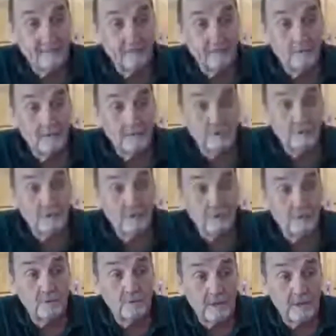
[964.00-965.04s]
was
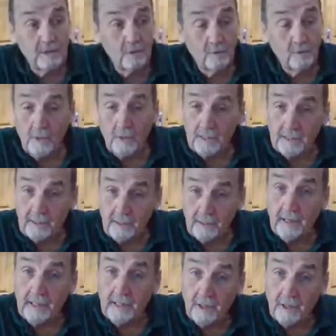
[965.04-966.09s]
to tell what
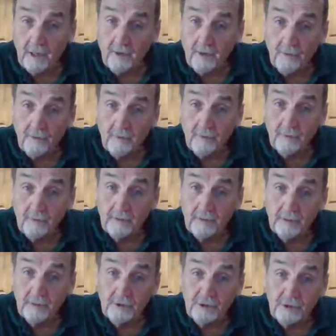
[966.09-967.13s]
I know.
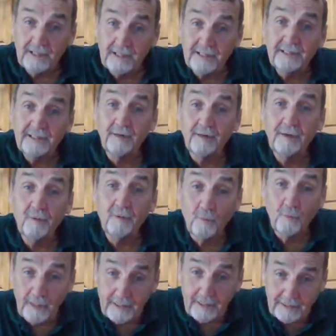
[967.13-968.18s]
She didn't tell me
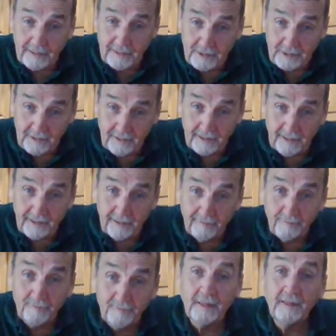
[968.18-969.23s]
what to say,
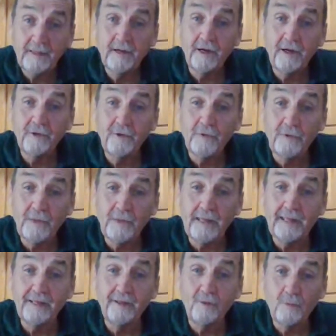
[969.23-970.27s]
other
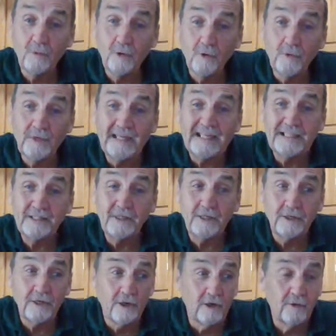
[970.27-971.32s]
than the world needs to
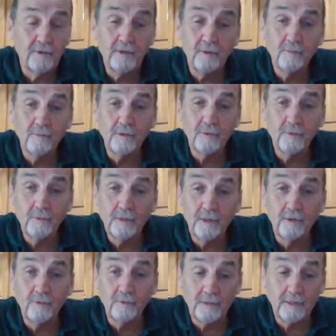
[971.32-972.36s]
know that we're
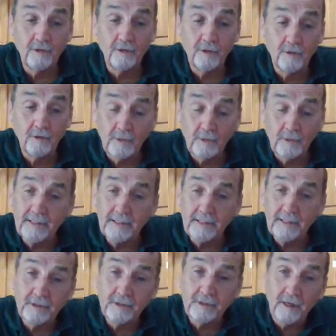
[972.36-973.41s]
real. They're going to wake
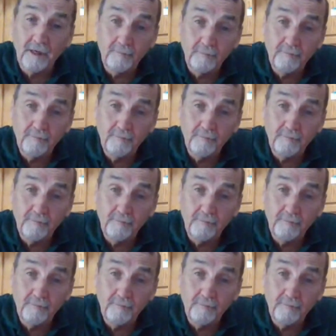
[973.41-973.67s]
us up